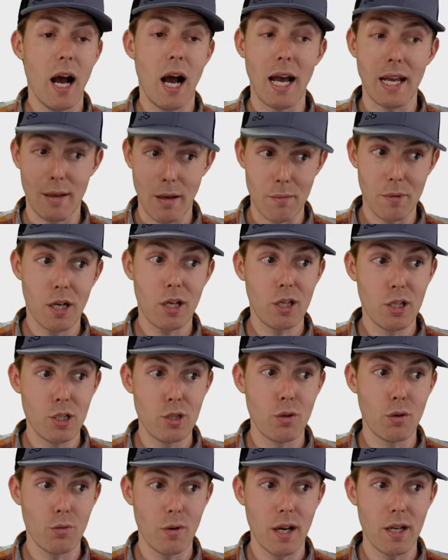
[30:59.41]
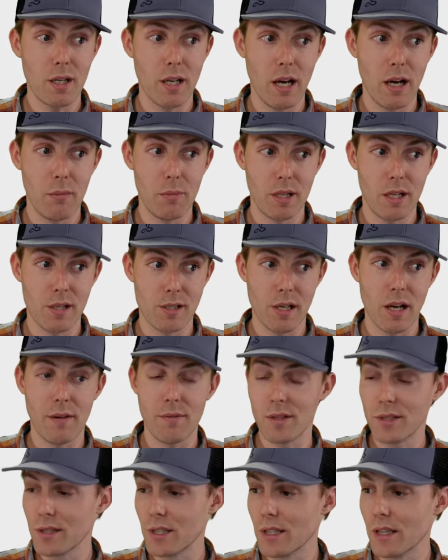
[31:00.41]
I'm not going to do it right now because
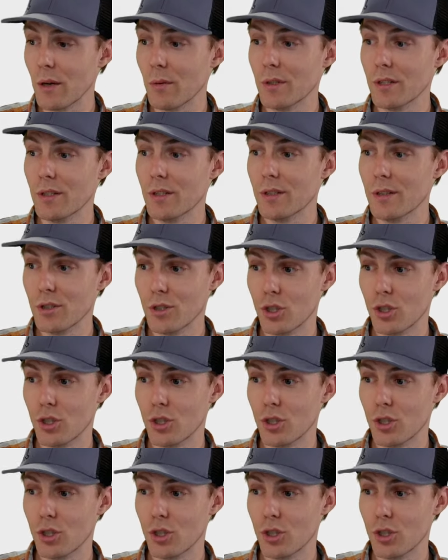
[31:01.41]
obviously that would